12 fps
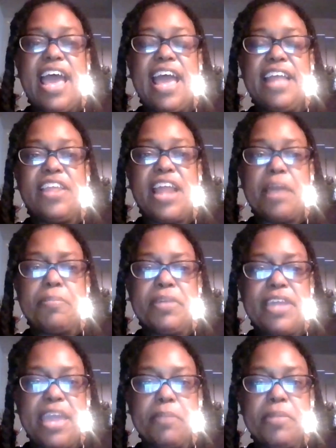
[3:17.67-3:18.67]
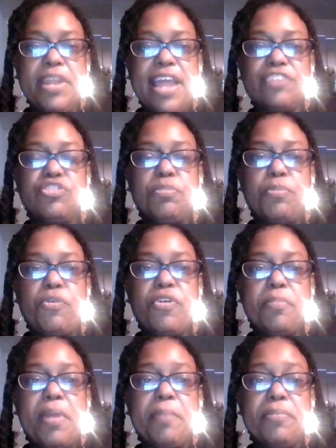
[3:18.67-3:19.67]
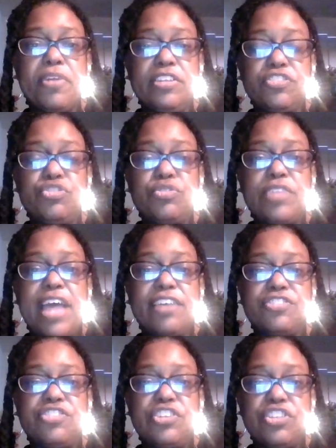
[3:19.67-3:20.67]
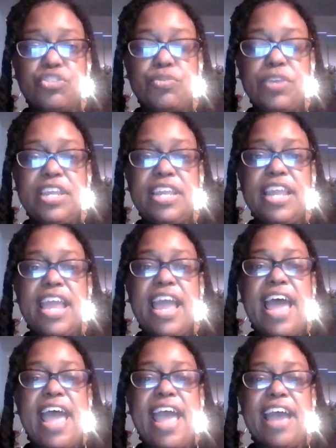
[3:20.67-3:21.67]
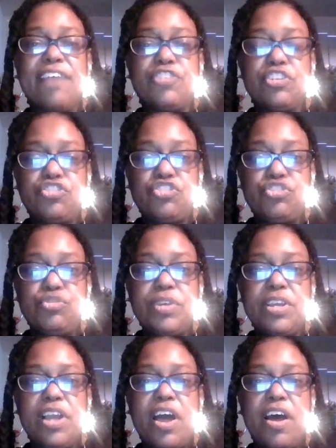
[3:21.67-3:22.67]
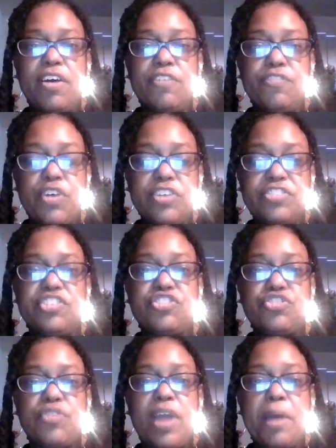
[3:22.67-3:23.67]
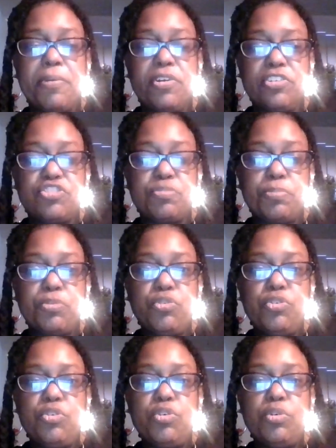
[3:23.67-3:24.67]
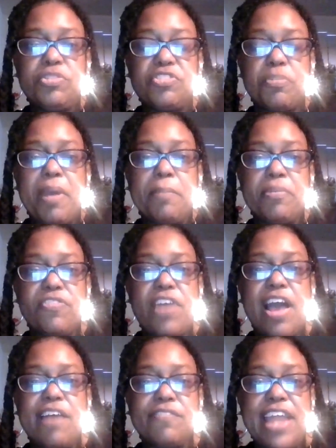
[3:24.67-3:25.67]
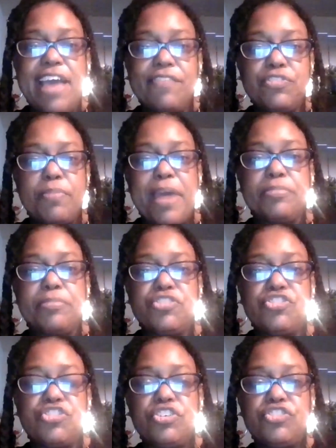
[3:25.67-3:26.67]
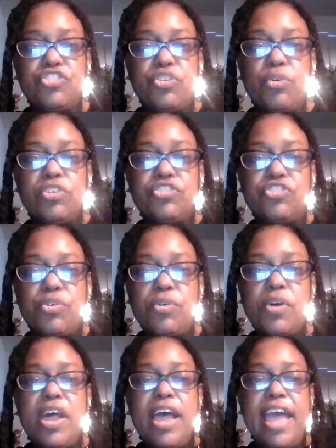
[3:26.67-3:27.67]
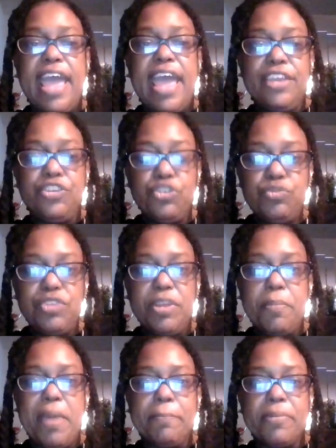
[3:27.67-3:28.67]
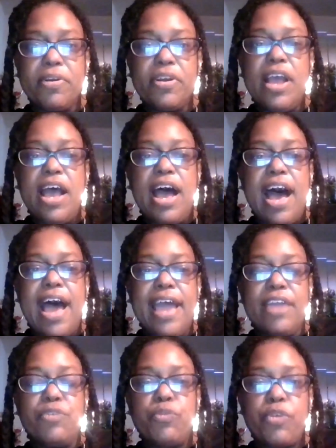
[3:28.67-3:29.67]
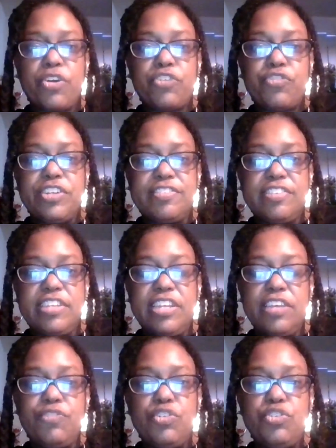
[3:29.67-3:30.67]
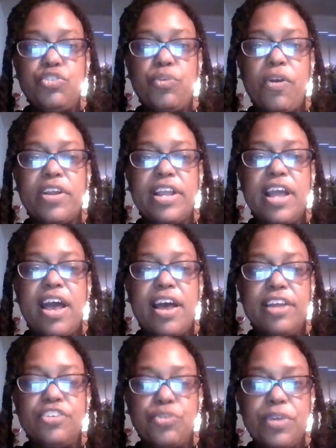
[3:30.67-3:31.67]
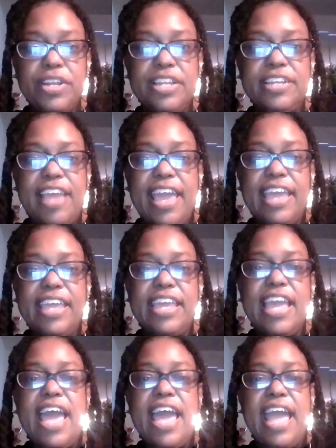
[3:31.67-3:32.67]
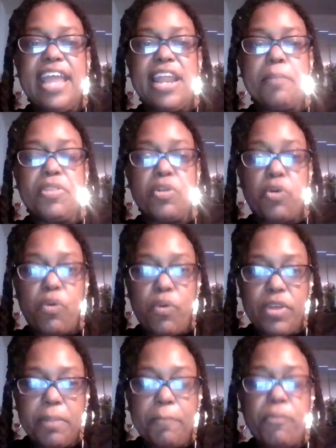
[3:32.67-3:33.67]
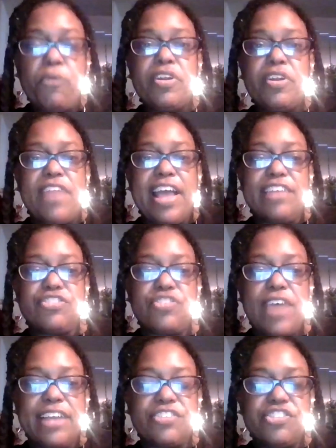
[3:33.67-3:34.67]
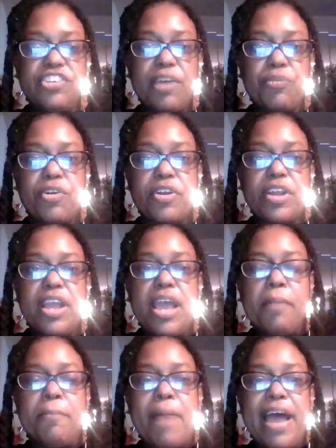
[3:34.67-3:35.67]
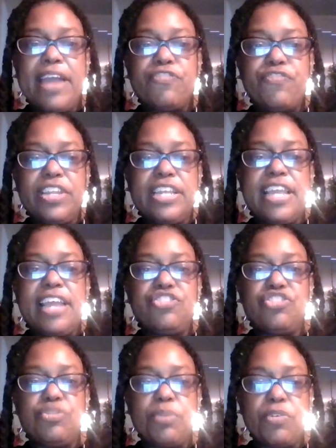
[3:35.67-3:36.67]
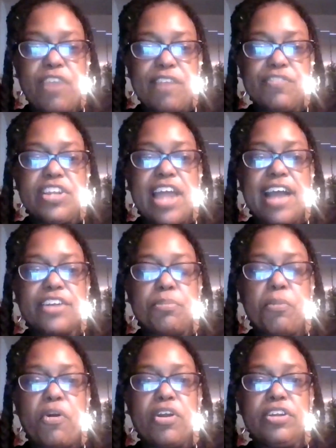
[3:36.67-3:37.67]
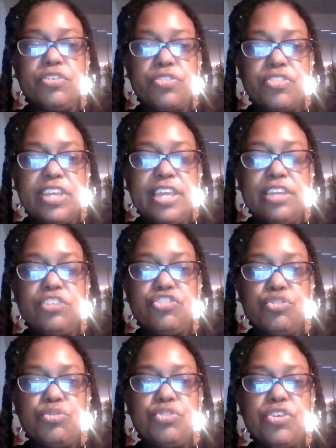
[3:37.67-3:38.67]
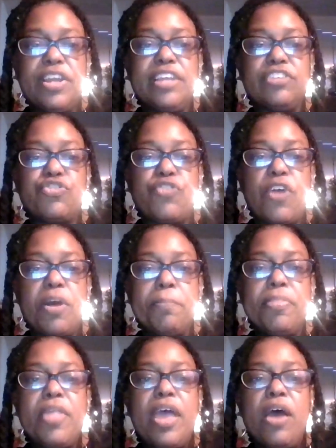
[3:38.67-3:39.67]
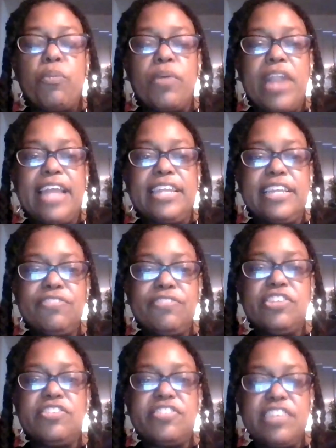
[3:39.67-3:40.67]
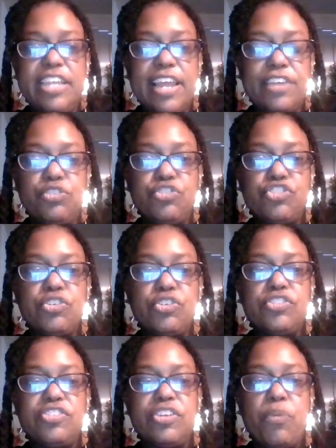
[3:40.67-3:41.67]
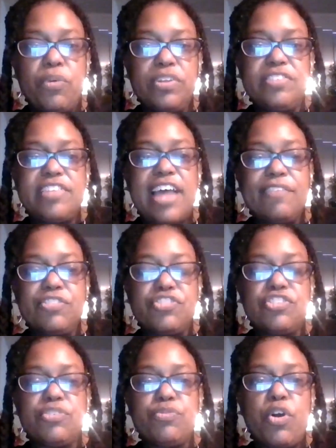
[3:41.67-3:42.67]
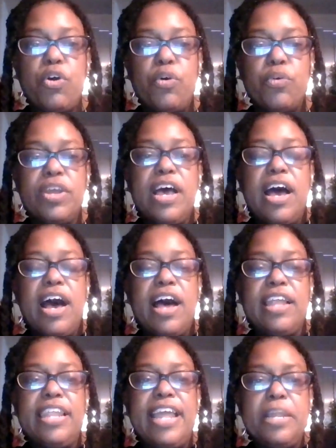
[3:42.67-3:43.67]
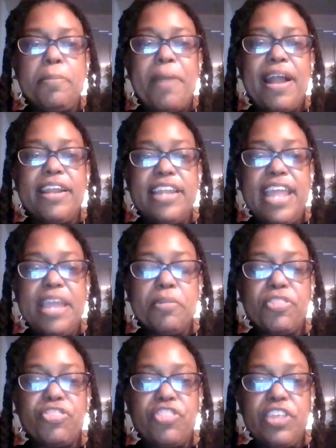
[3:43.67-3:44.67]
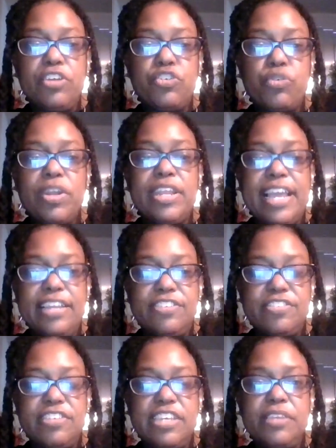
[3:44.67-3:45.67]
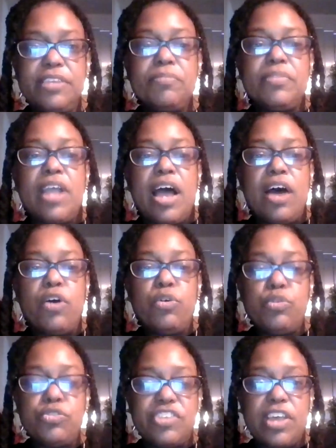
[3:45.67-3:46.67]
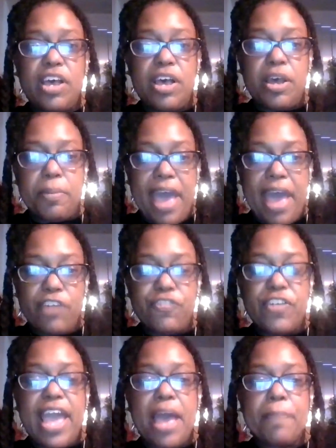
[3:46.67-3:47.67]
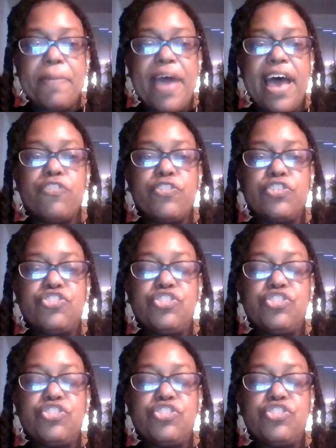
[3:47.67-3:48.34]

And then I became a national board member in 2003 after the shooting of Sister Alberta Sproul, who was a member of Convent Avenue Baptist Church and also a union member. I work for the city of New York during the day, and I'm on the board of National Action Network. My affiliation with Reverend Dr. Martin Luther King Jr. is from when I lived in Teaneck, New Jersey on Stuyvesant Road. A lady by the name of Theodore Lacey, who's Alpha Kappa Alpha.